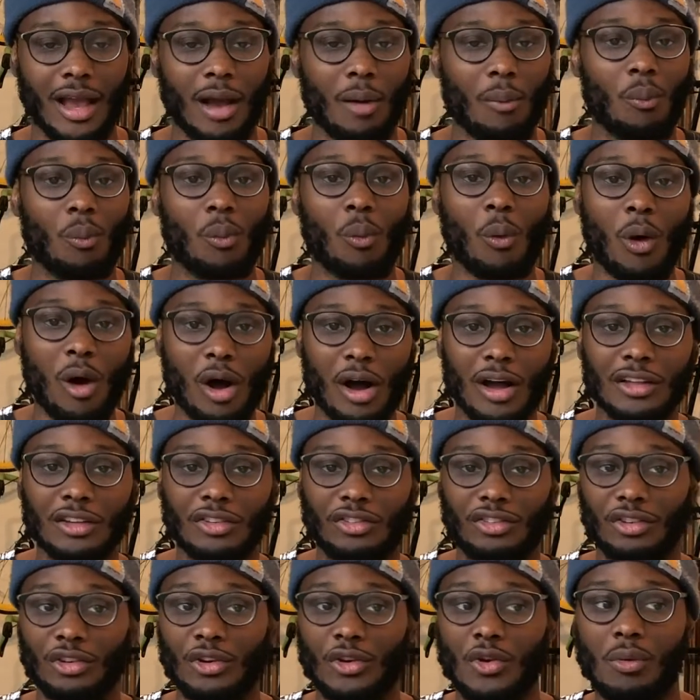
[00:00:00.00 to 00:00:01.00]
Want
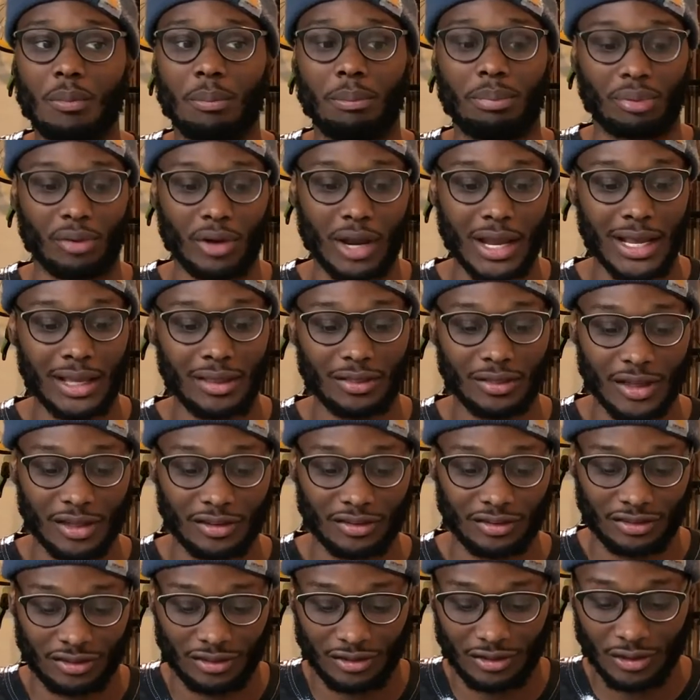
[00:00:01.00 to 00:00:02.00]
to bring
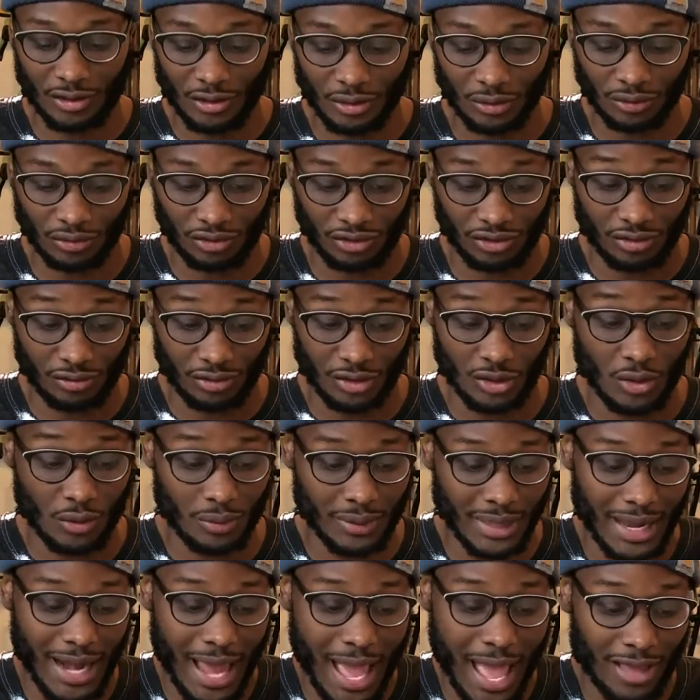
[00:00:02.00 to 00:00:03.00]
this news to you
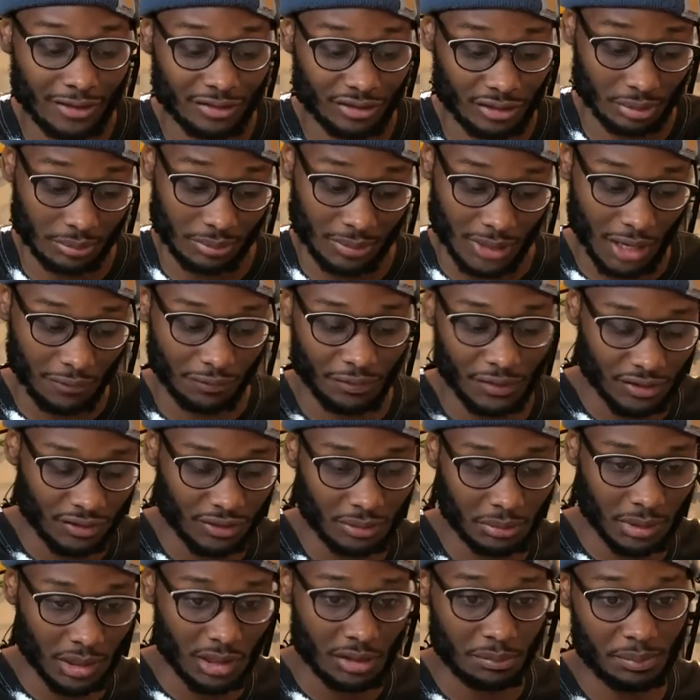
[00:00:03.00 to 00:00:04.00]
that has definitely
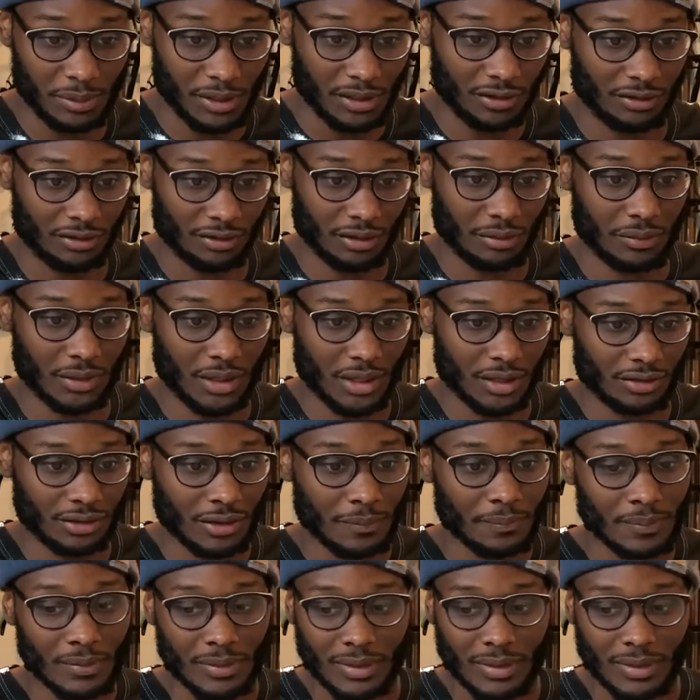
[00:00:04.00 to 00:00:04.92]
some good pieces of this,